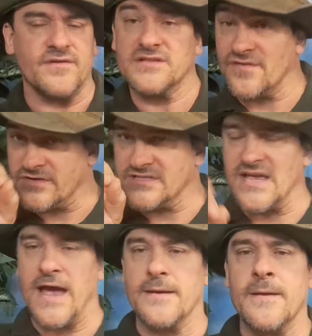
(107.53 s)
It's very
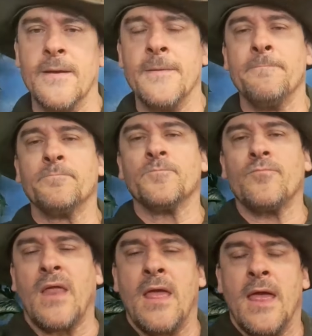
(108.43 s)
sad.
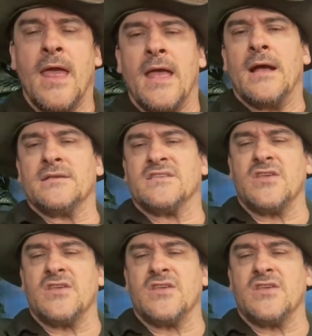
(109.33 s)
A